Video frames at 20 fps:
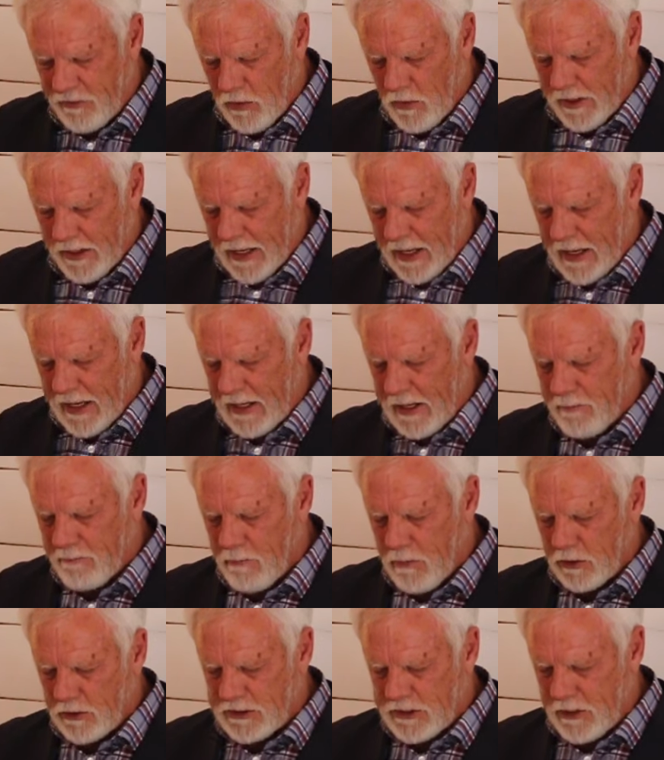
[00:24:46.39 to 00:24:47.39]
you again in
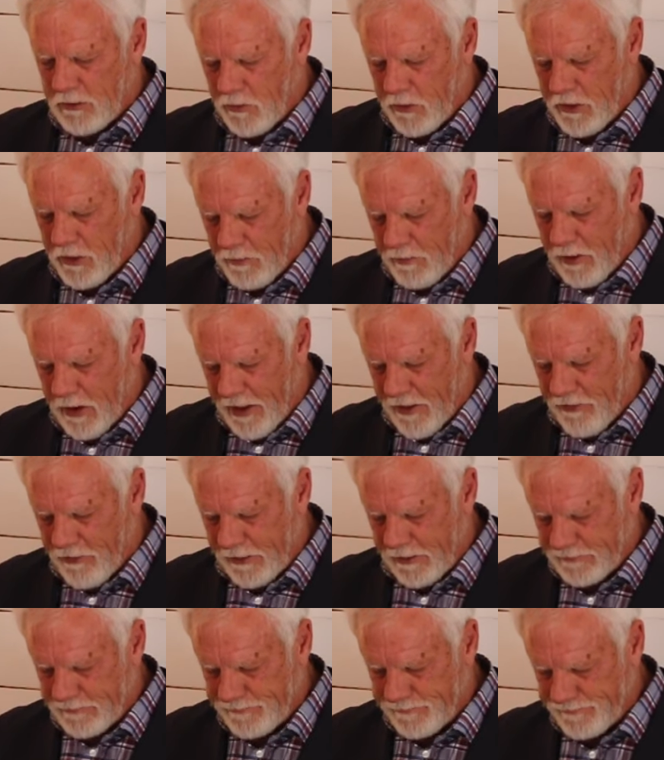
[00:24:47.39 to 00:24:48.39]
mercy with your
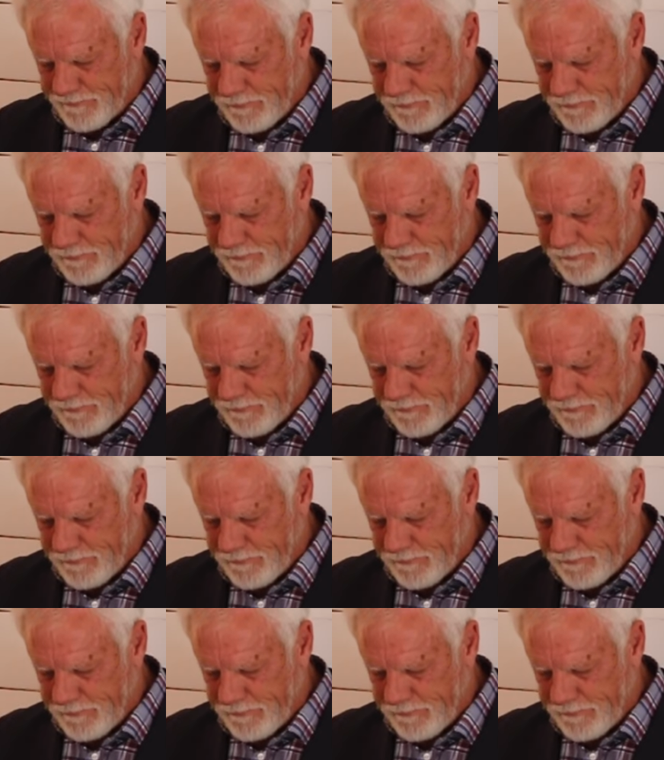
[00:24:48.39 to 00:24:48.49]
brethren.